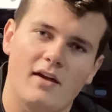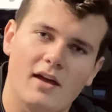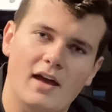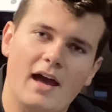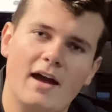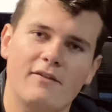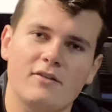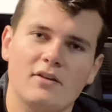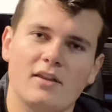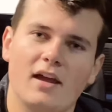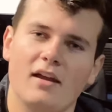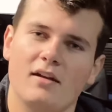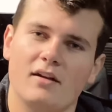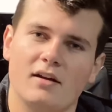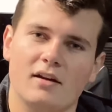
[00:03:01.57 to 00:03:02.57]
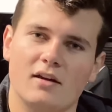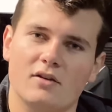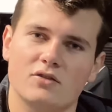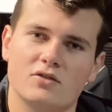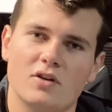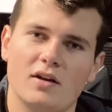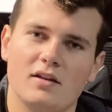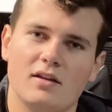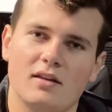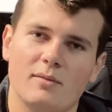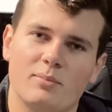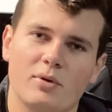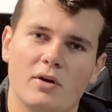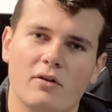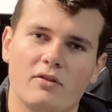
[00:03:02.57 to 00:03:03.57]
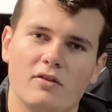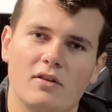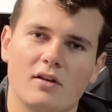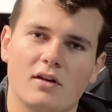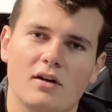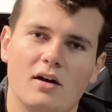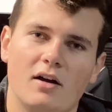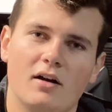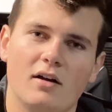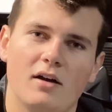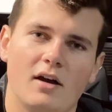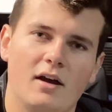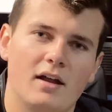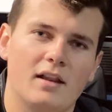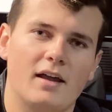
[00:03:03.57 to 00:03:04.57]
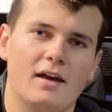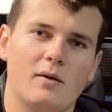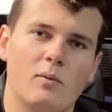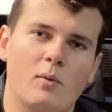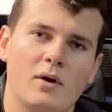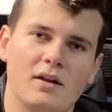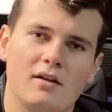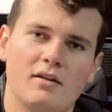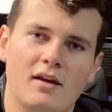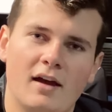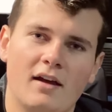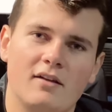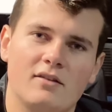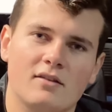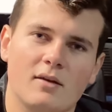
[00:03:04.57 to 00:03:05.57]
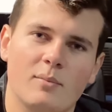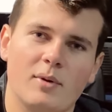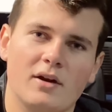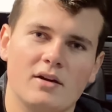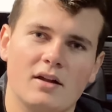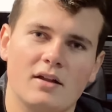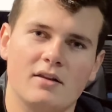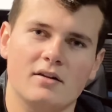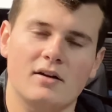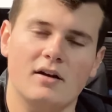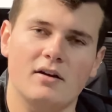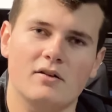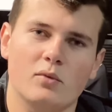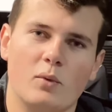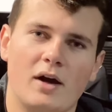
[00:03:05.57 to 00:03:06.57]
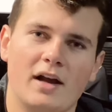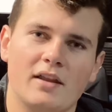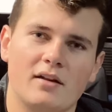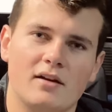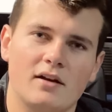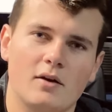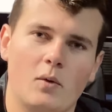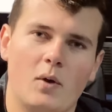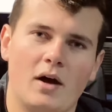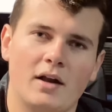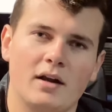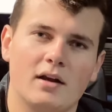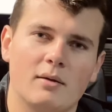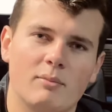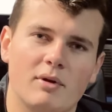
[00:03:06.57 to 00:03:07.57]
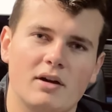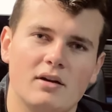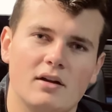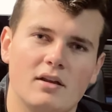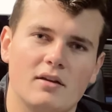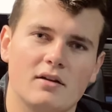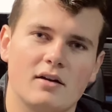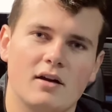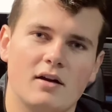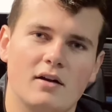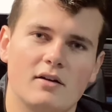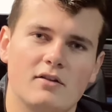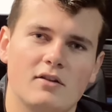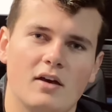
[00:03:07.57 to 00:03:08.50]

After that, you're going to go straight to the pros of the car, like what it has compared to other cars, why they're going to want it compared to other cars.